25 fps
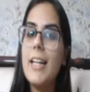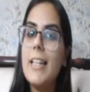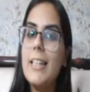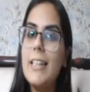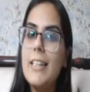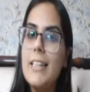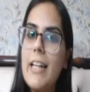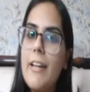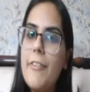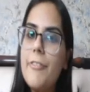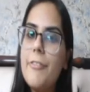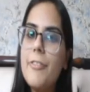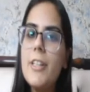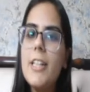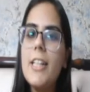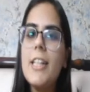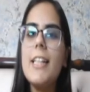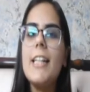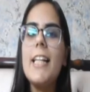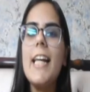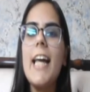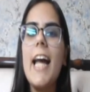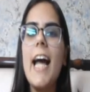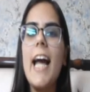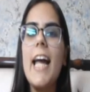
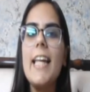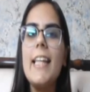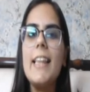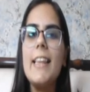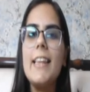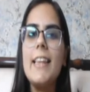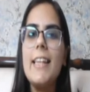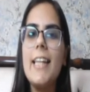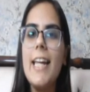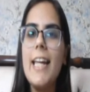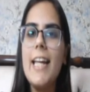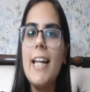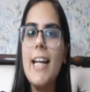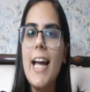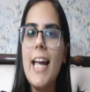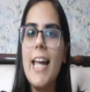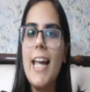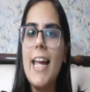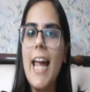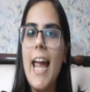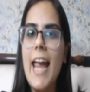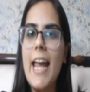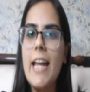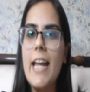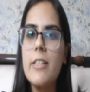Definitely. I think I
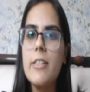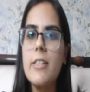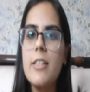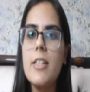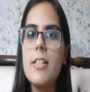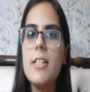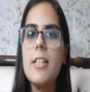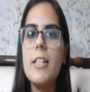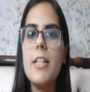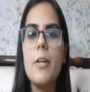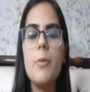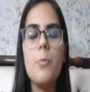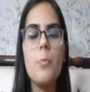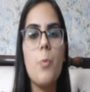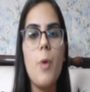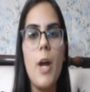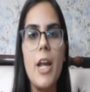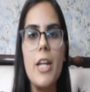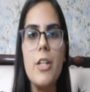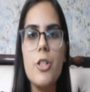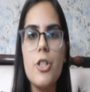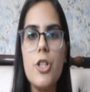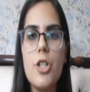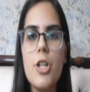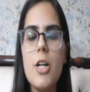entered and
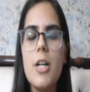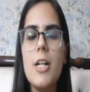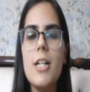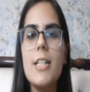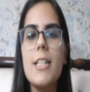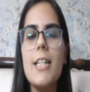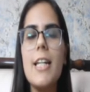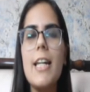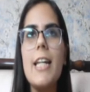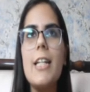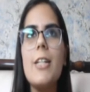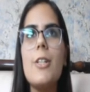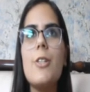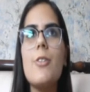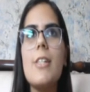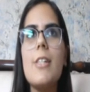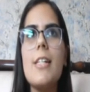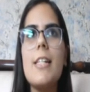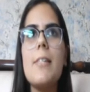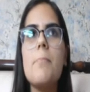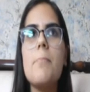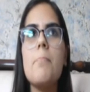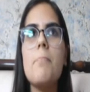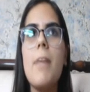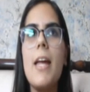ventured into
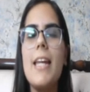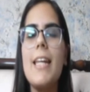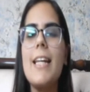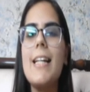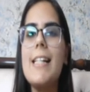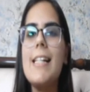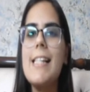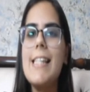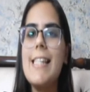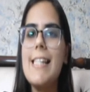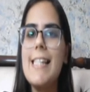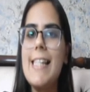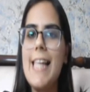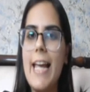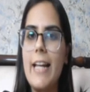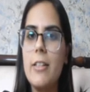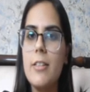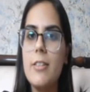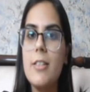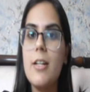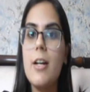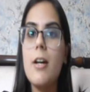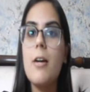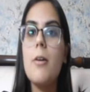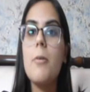this medical
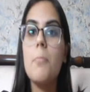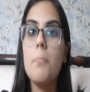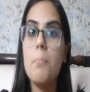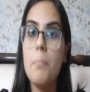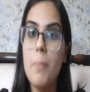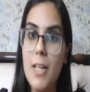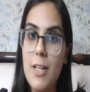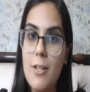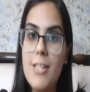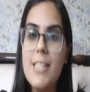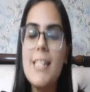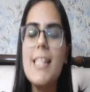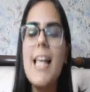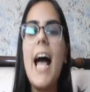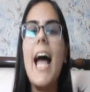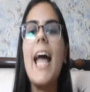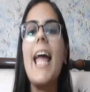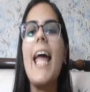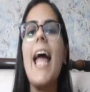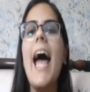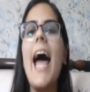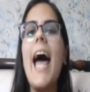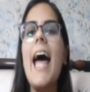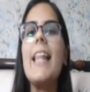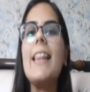sector because I
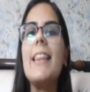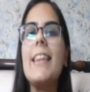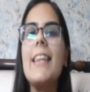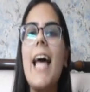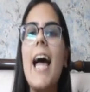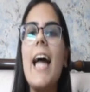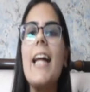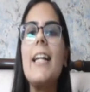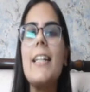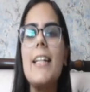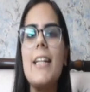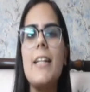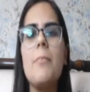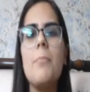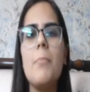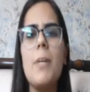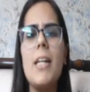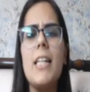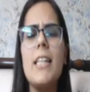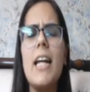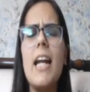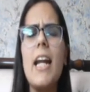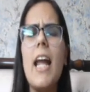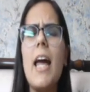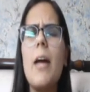had that in me
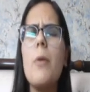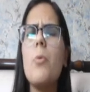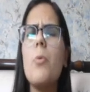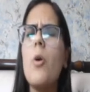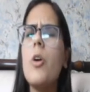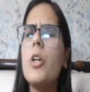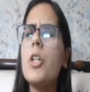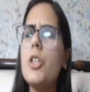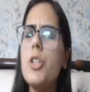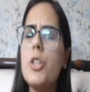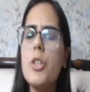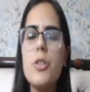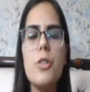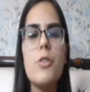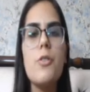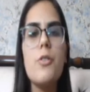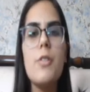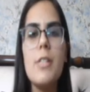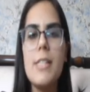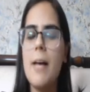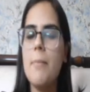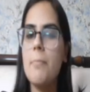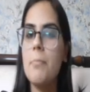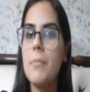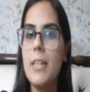that I want to do
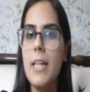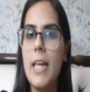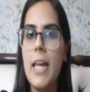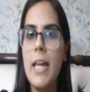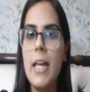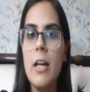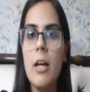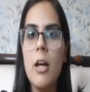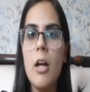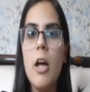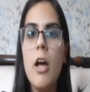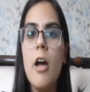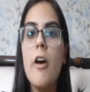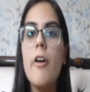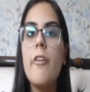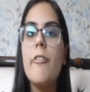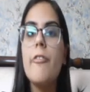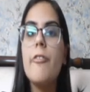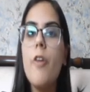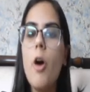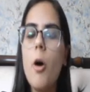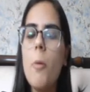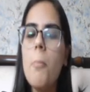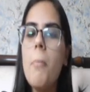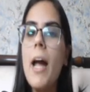something
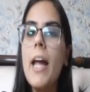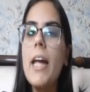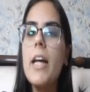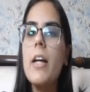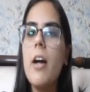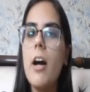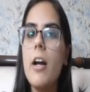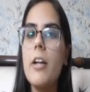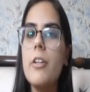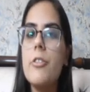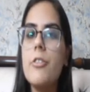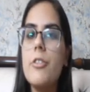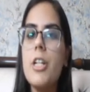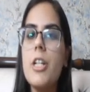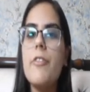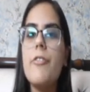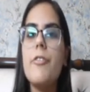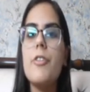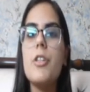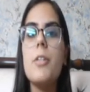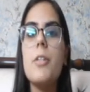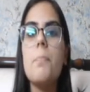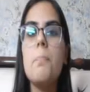for my country, for the